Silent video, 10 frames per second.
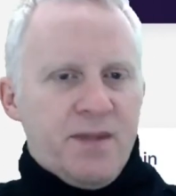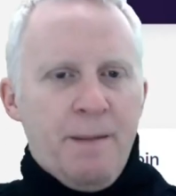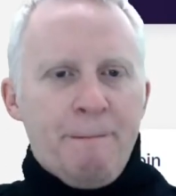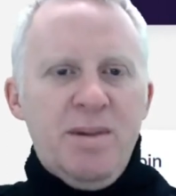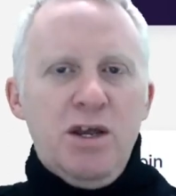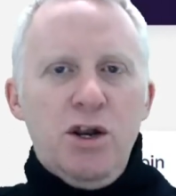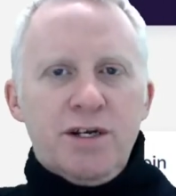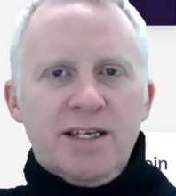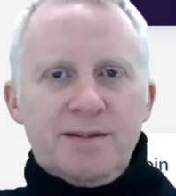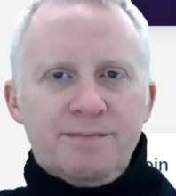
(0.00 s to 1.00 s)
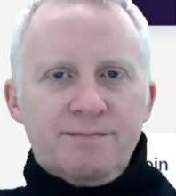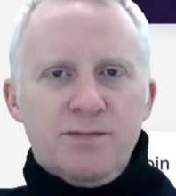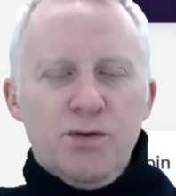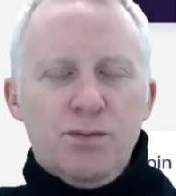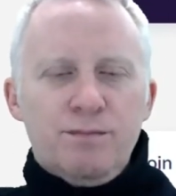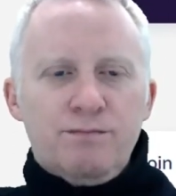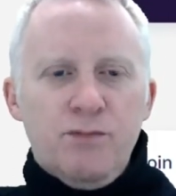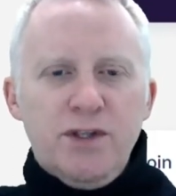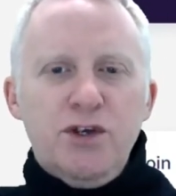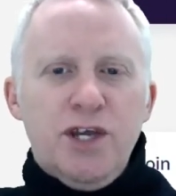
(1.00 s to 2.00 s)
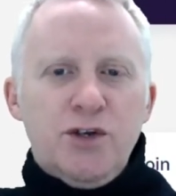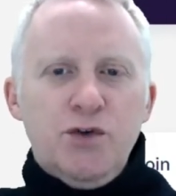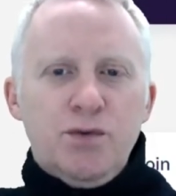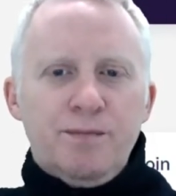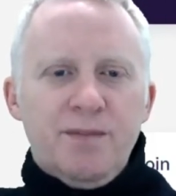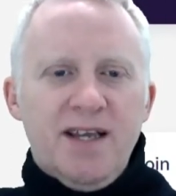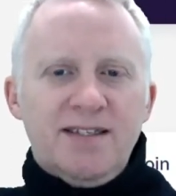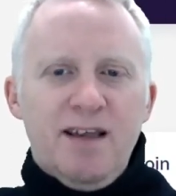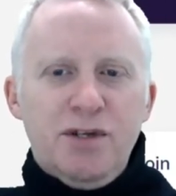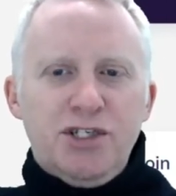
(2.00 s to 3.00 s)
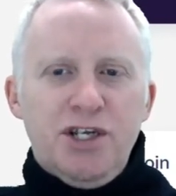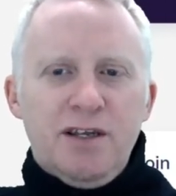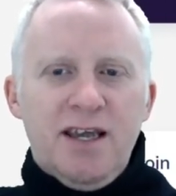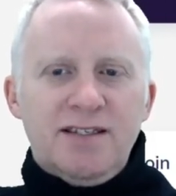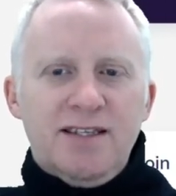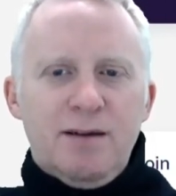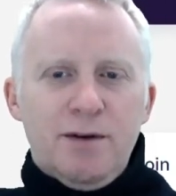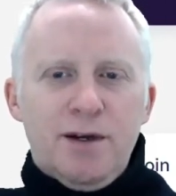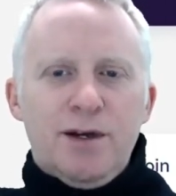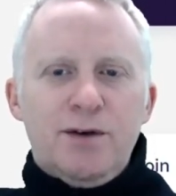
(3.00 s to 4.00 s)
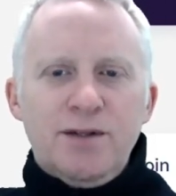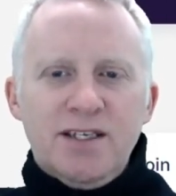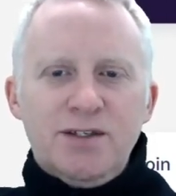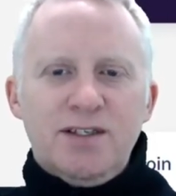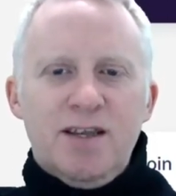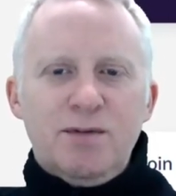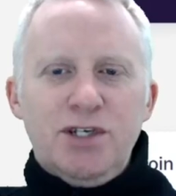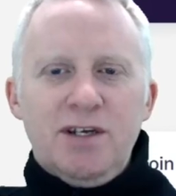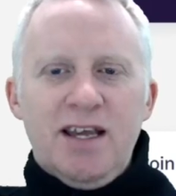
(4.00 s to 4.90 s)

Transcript: Bill on it. What you can do establishing esta- uh, consensus establishing,